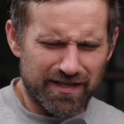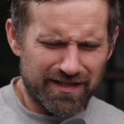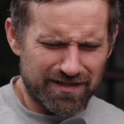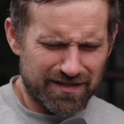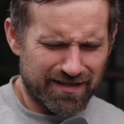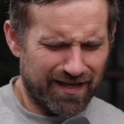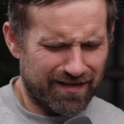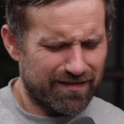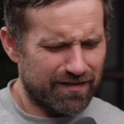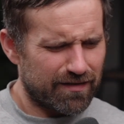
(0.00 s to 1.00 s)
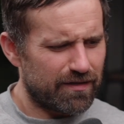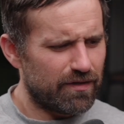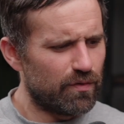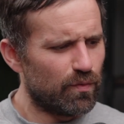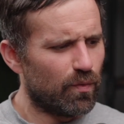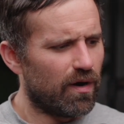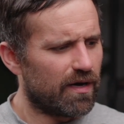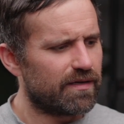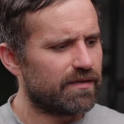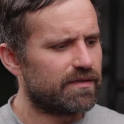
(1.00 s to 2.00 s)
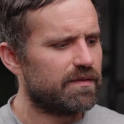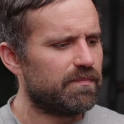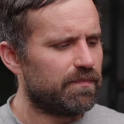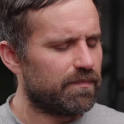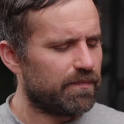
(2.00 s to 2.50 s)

is that you want to